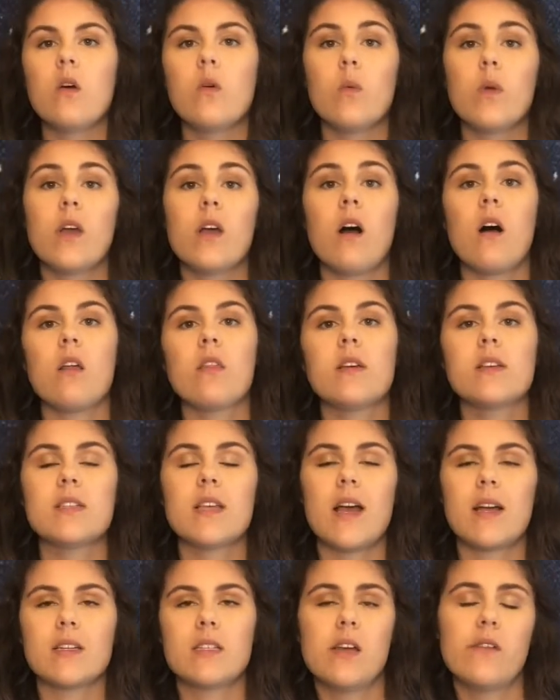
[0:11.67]
We call this
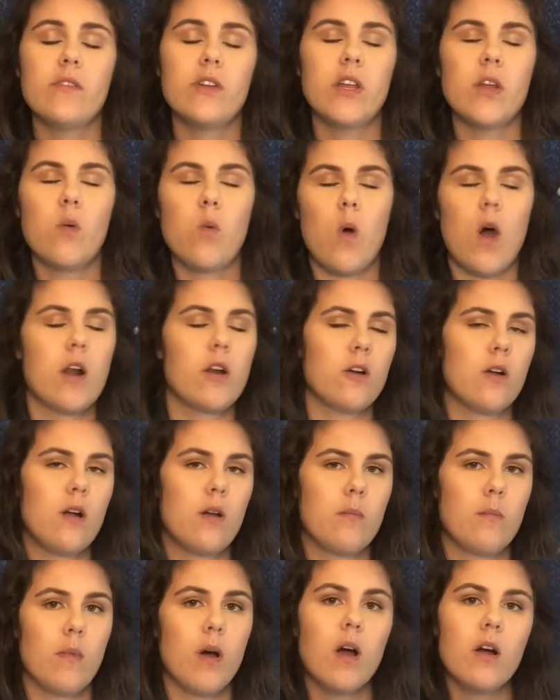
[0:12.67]
activity Water
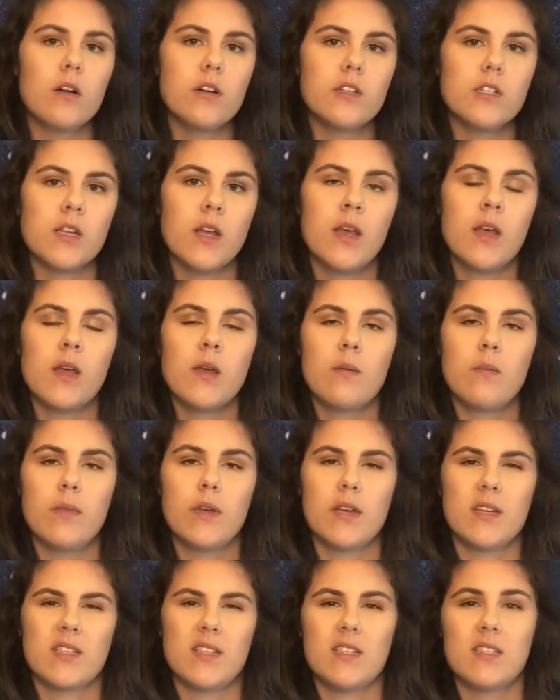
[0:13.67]
on Mars
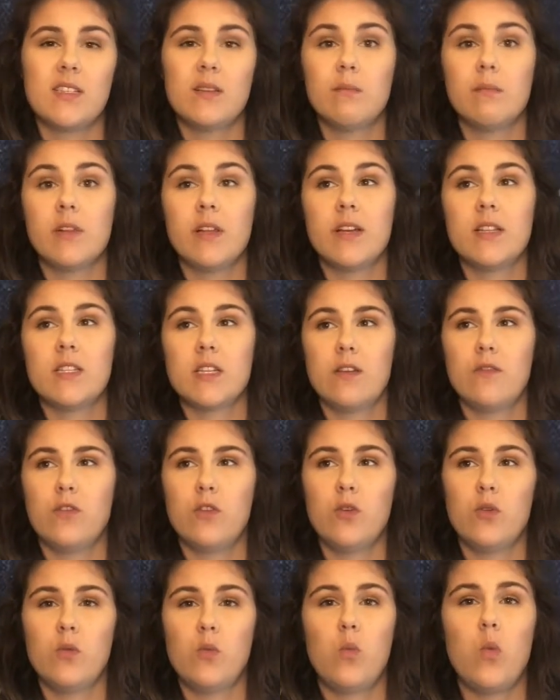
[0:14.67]
because it simulates if
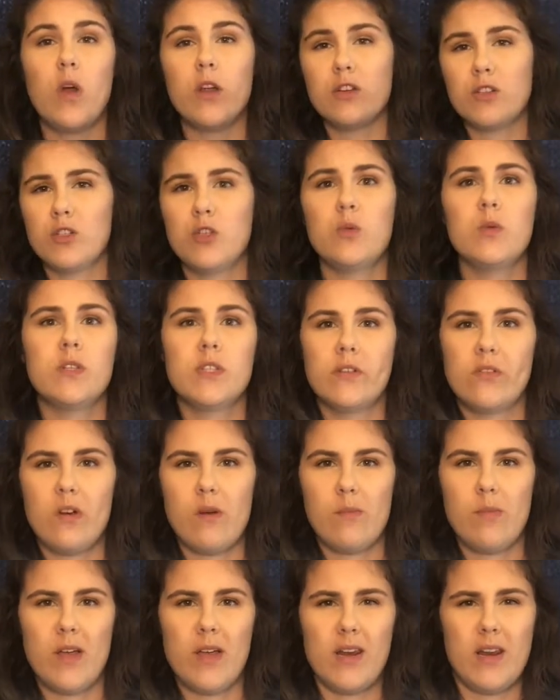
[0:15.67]
you went to a different
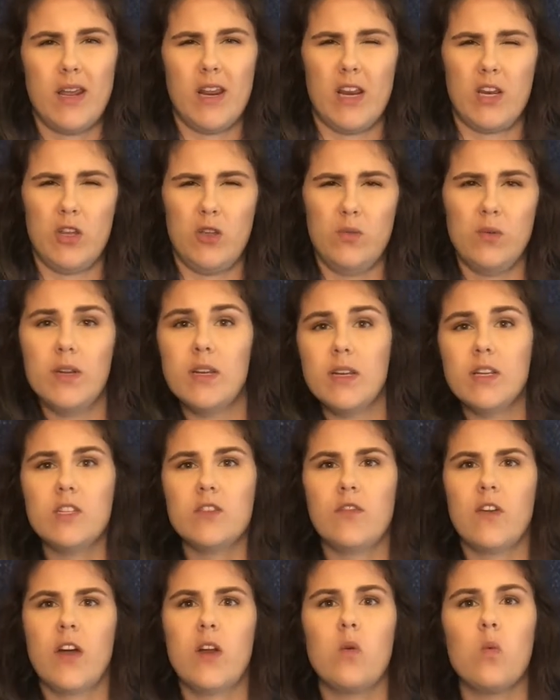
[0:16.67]
planet and you needed
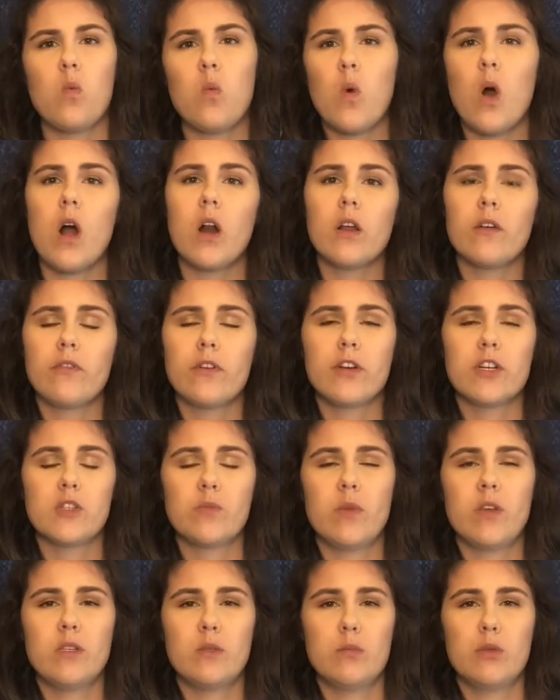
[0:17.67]
to find water for your
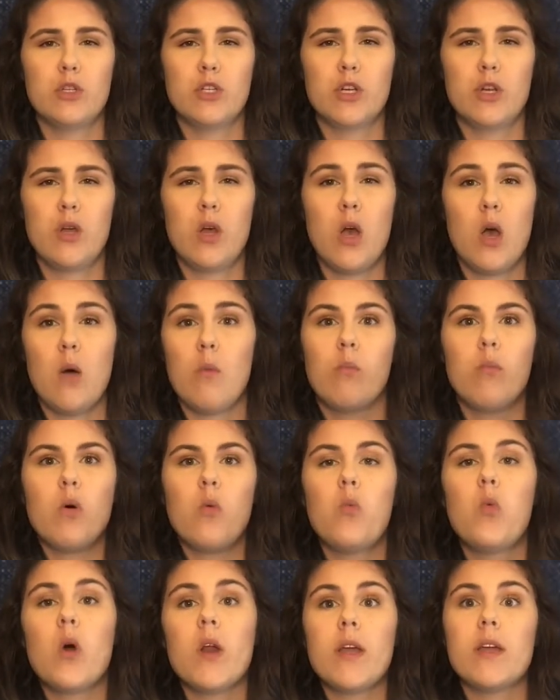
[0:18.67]
space mission.
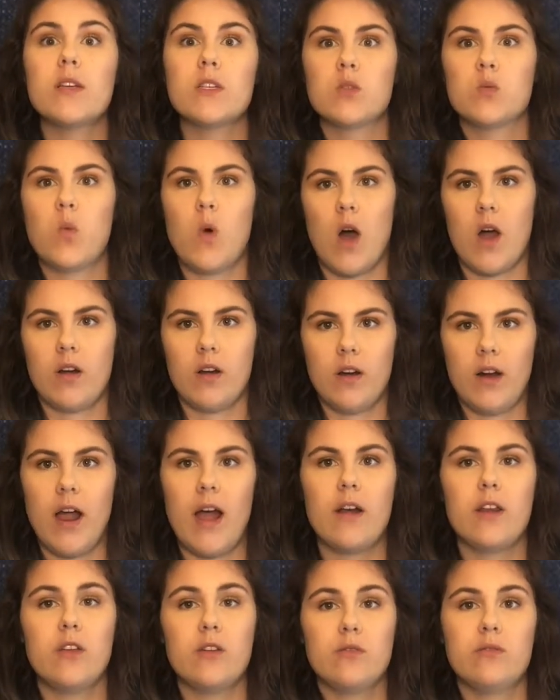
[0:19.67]
But what is water? How
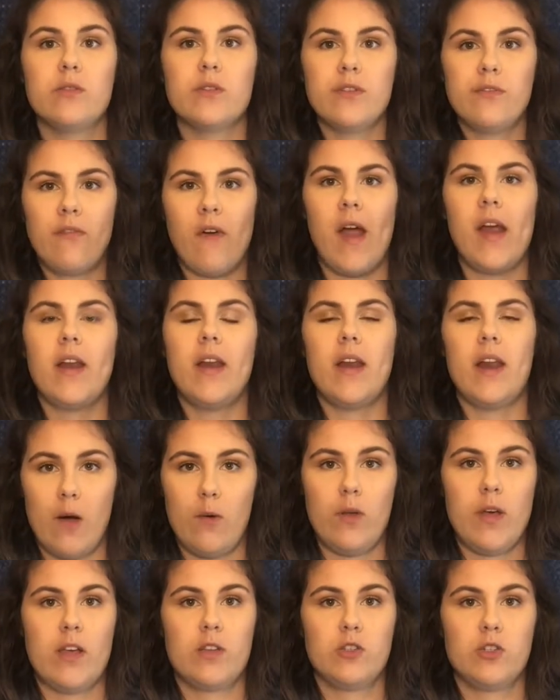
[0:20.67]
do you define it? How
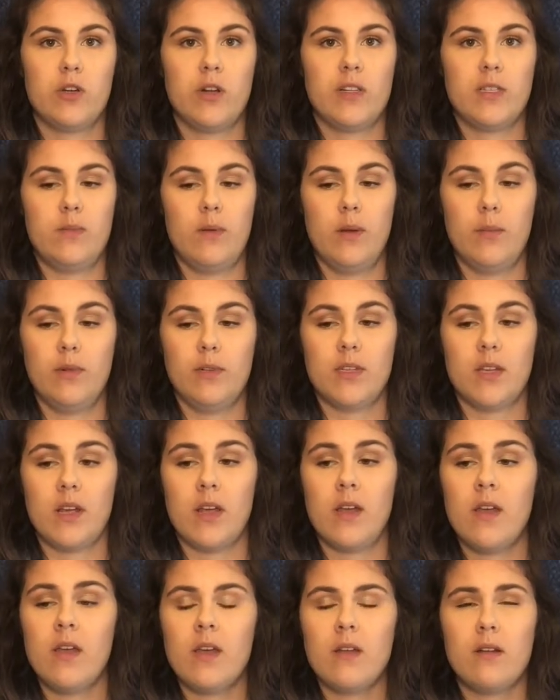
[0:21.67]
will astronauts be able to
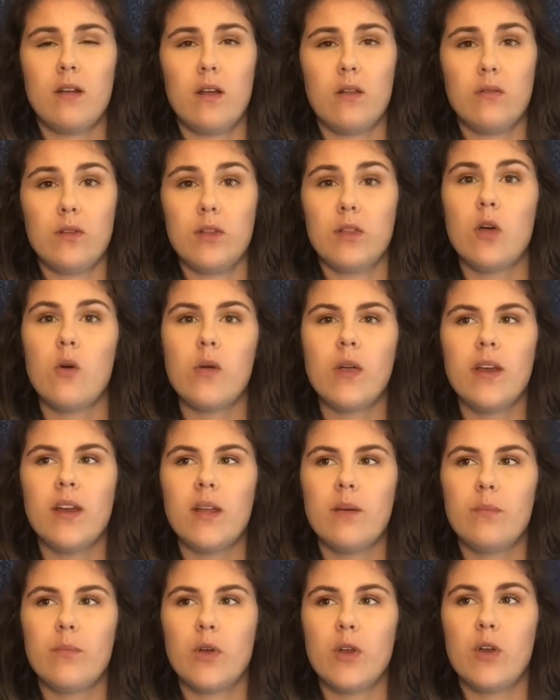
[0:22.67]
not only locate
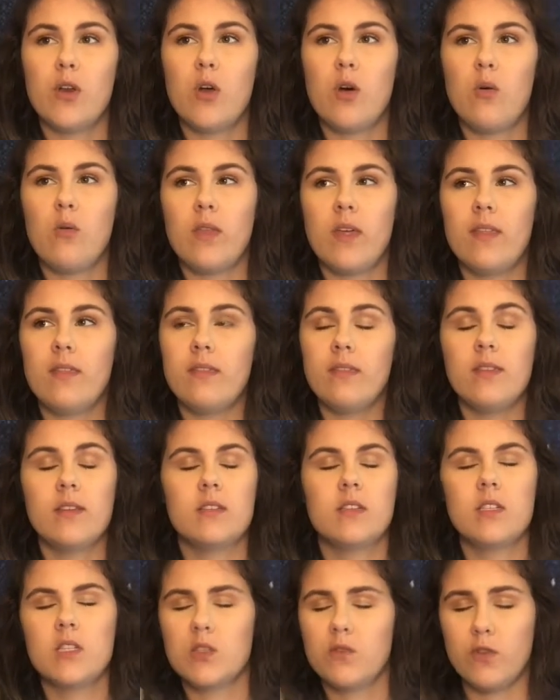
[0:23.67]
it but know that this
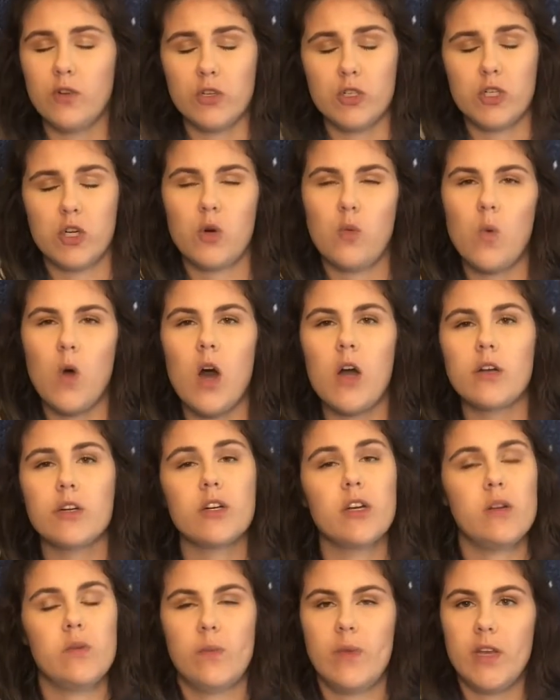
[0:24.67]
is for sure
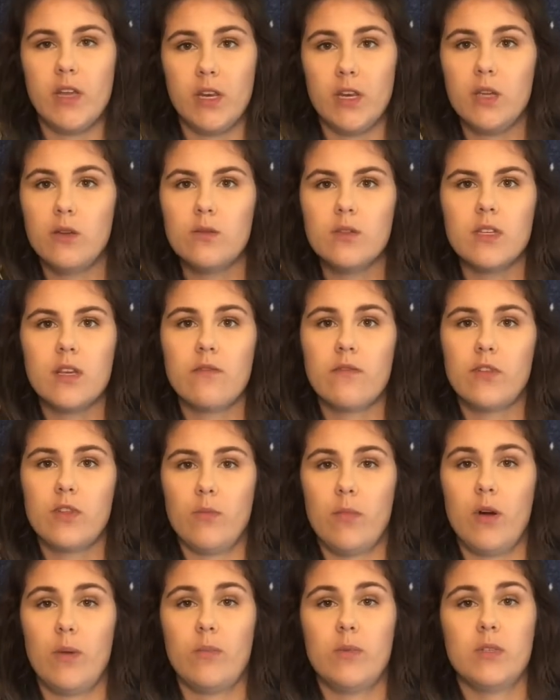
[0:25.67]
water and we can use it for the
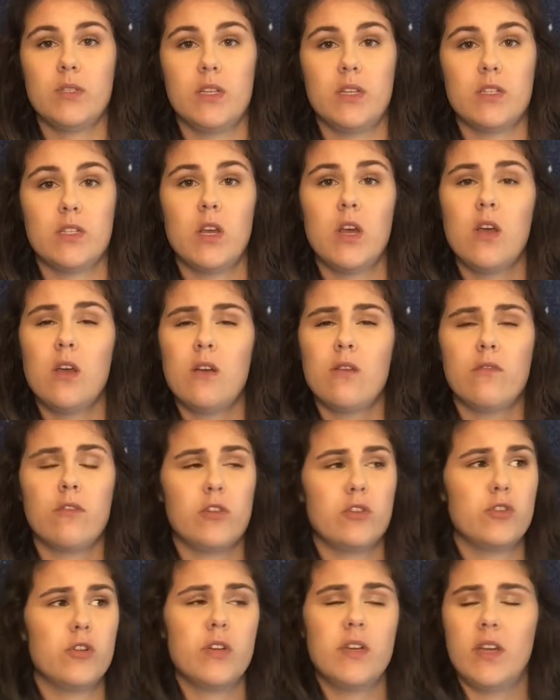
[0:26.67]
purposes for
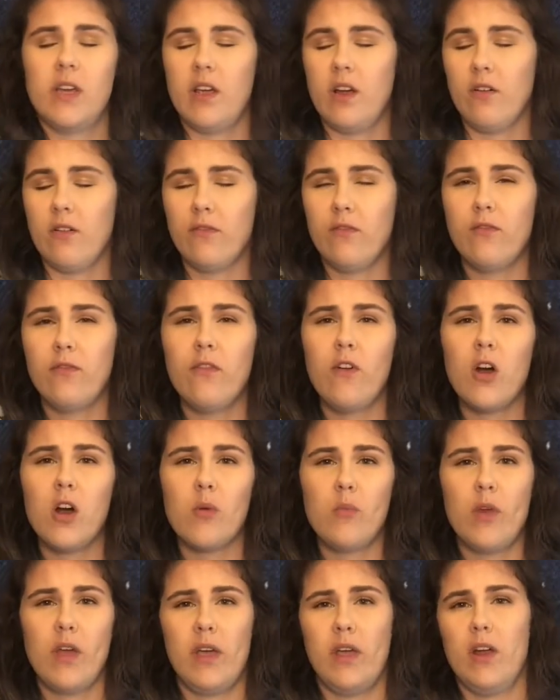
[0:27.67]
drinking or
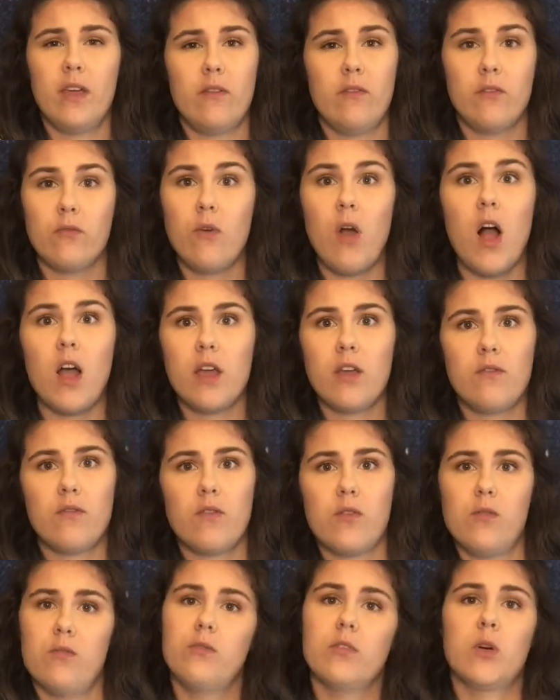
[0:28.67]
farming, and even rocket
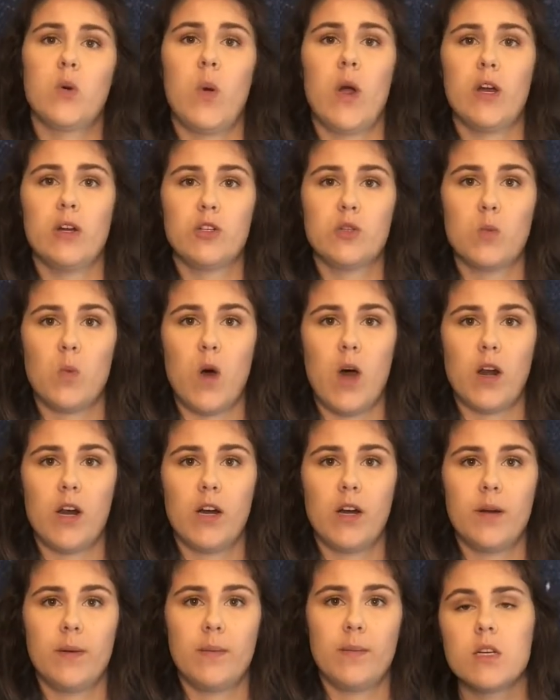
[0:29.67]
fuel requires water.
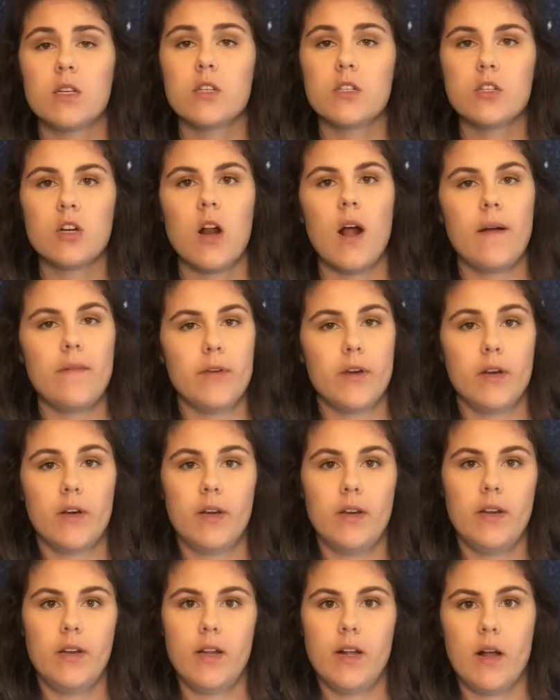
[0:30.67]
To start off, you're going
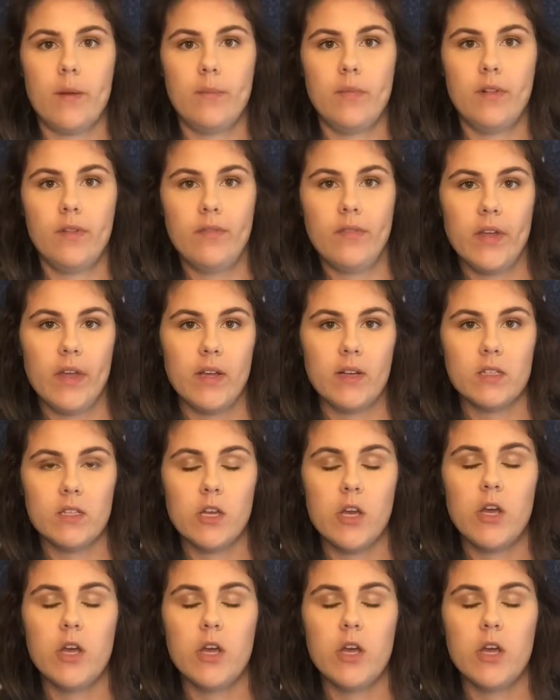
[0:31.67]
to need a couple of things.